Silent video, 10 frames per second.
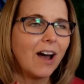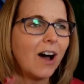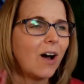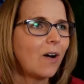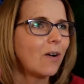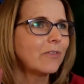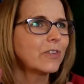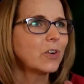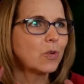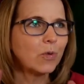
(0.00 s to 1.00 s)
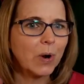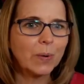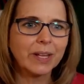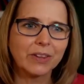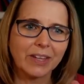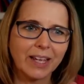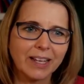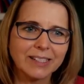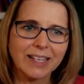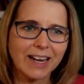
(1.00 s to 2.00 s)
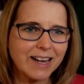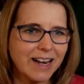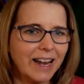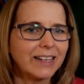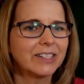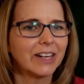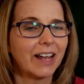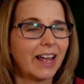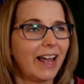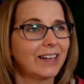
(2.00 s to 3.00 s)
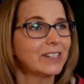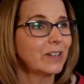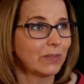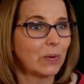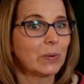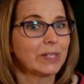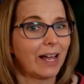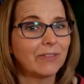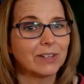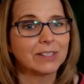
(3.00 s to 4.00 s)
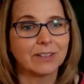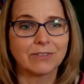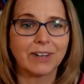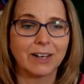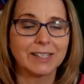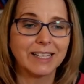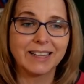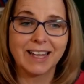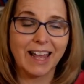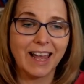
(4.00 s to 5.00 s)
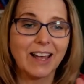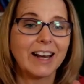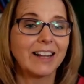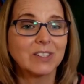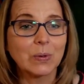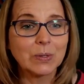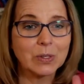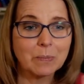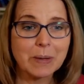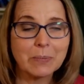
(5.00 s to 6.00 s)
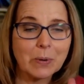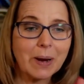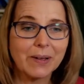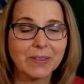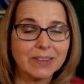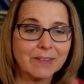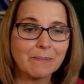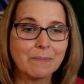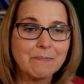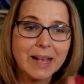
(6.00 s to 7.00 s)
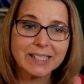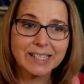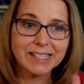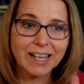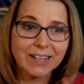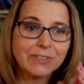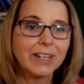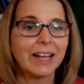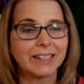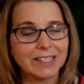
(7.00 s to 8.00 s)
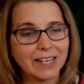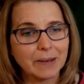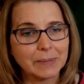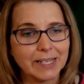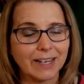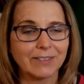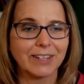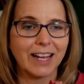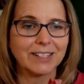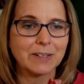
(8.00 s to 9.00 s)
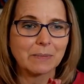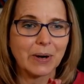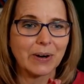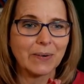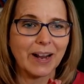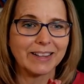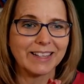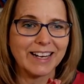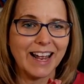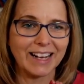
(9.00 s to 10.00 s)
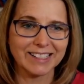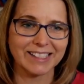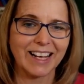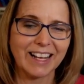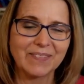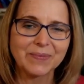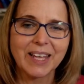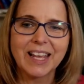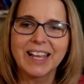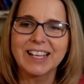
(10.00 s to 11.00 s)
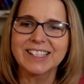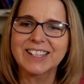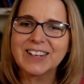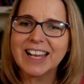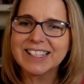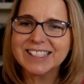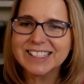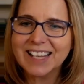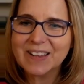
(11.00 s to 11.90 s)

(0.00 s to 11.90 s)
of growing things and nature, and of course have our sunflowers in there, and I'll talk to you a bit more about the measure side of that and the shape side of that tomorrow and the next day. So let's